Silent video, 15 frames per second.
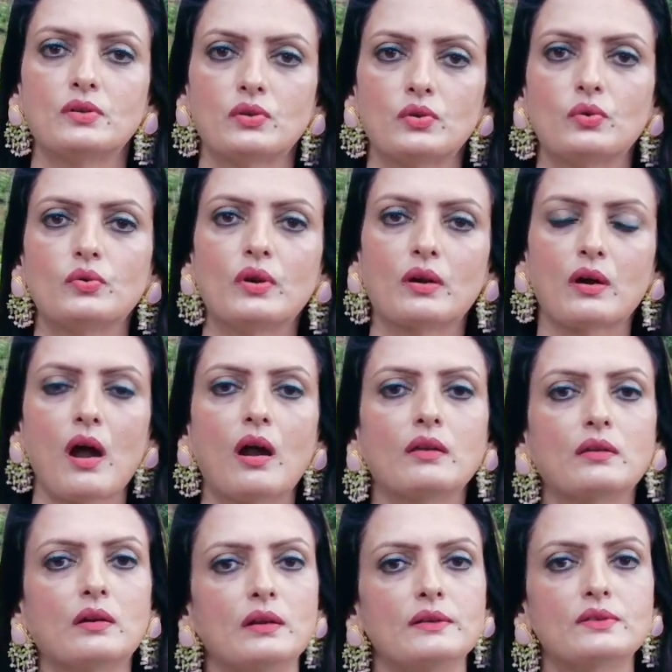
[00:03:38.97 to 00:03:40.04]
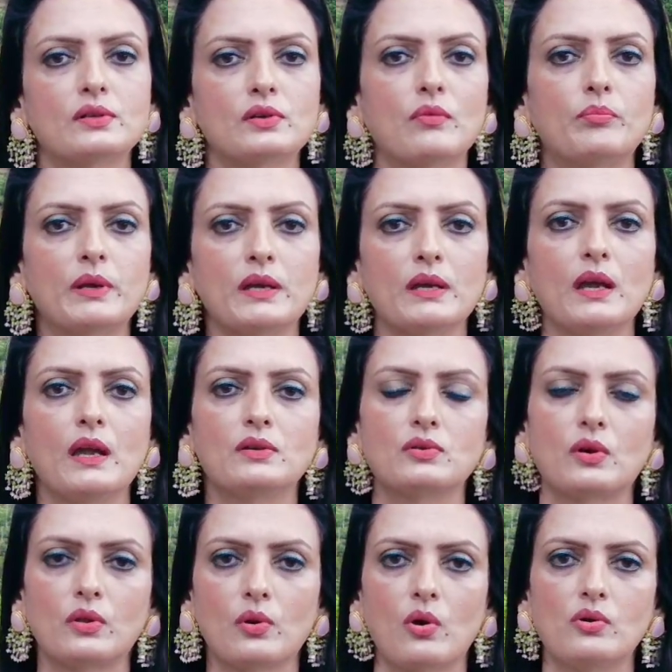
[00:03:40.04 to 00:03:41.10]
to the carnal instead of bringing it
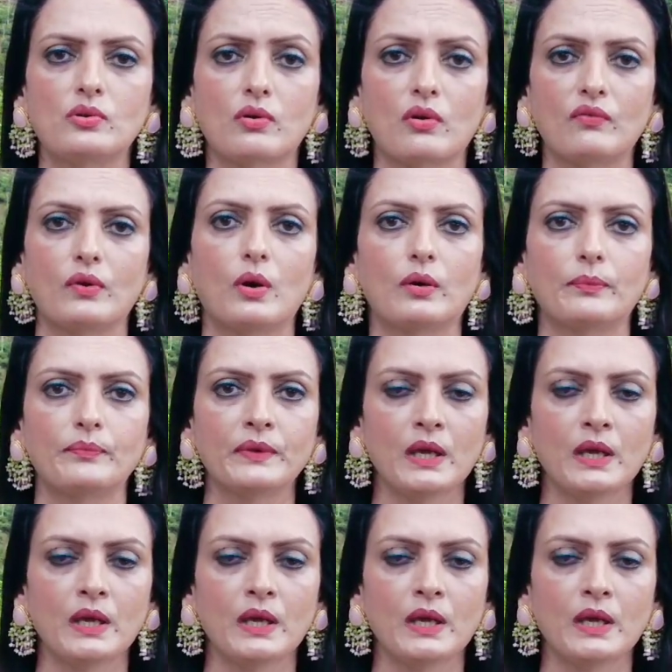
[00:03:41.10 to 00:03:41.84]
on the altar of God.